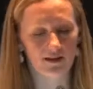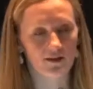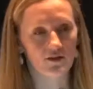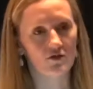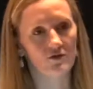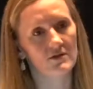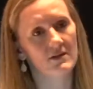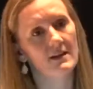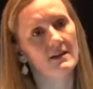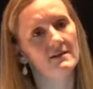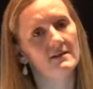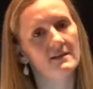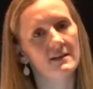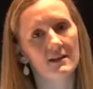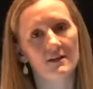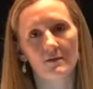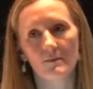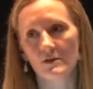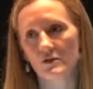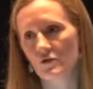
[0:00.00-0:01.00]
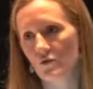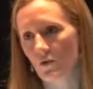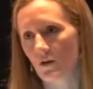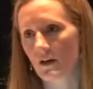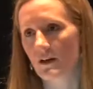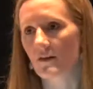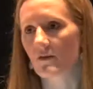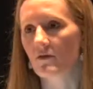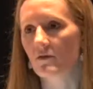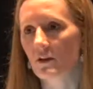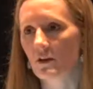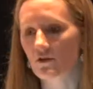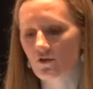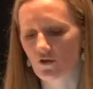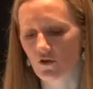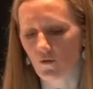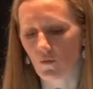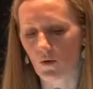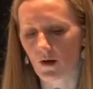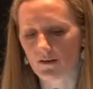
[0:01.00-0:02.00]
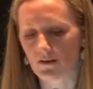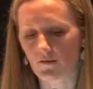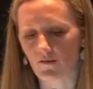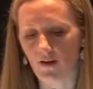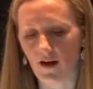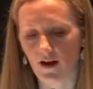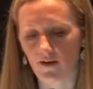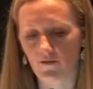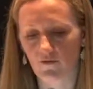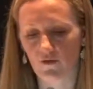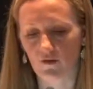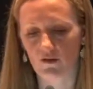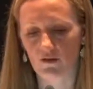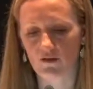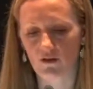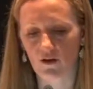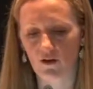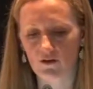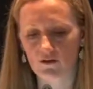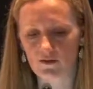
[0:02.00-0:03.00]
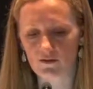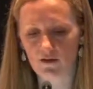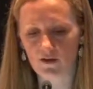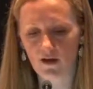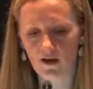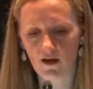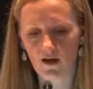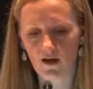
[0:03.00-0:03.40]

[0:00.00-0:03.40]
As you can see, the majority of literature was in fact for adults,